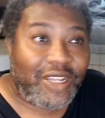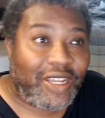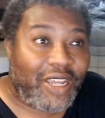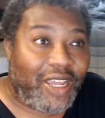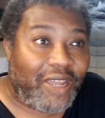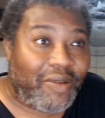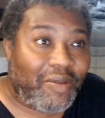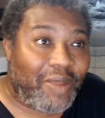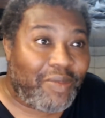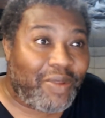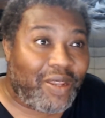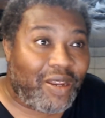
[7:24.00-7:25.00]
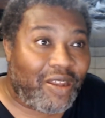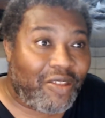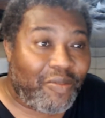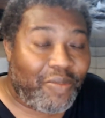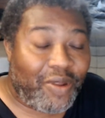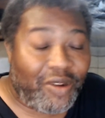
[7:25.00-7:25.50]
and maybe
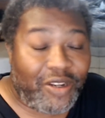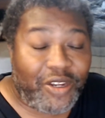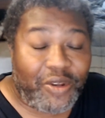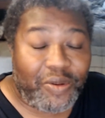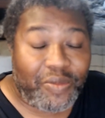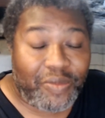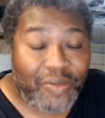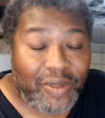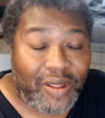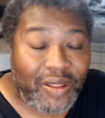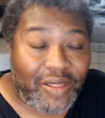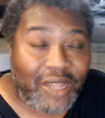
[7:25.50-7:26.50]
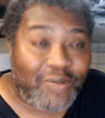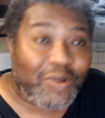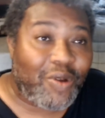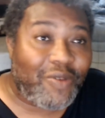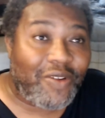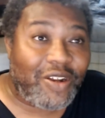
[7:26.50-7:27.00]
another bill or two. That's what
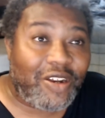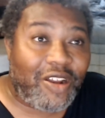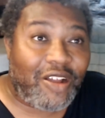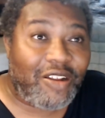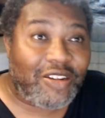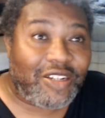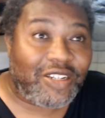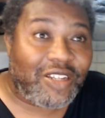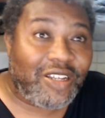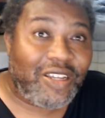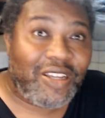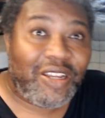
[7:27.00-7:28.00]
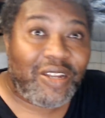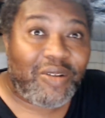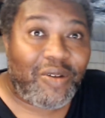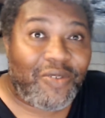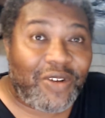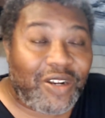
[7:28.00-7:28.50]
$1,200 is.
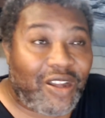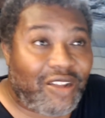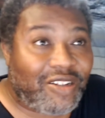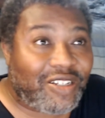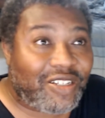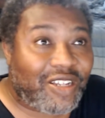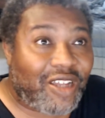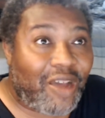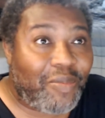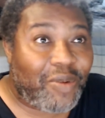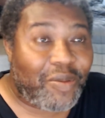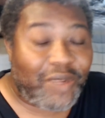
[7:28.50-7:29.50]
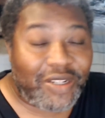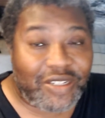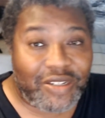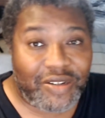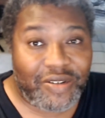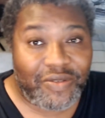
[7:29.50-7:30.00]
$1,200 is a couple of
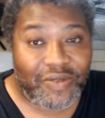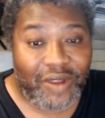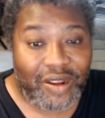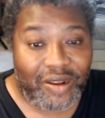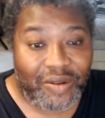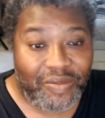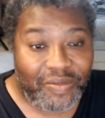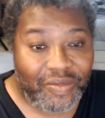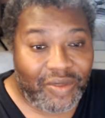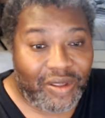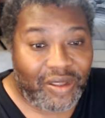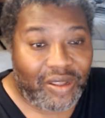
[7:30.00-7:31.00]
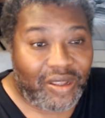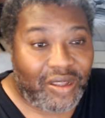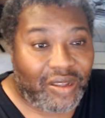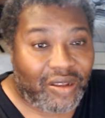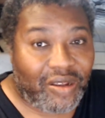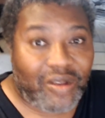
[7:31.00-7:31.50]
months of
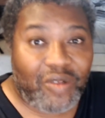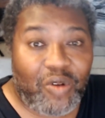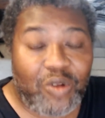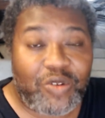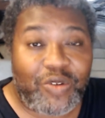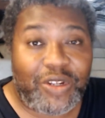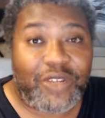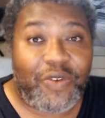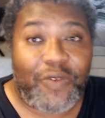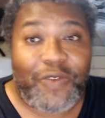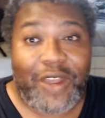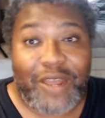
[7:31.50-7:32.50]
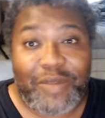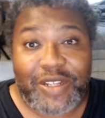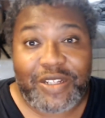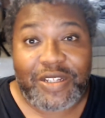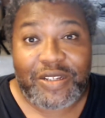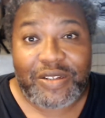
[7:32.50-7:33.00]
groceries for
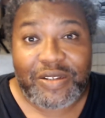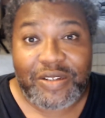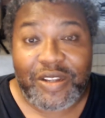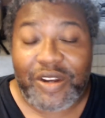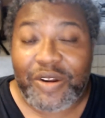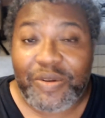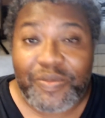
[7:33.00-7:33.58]
families. You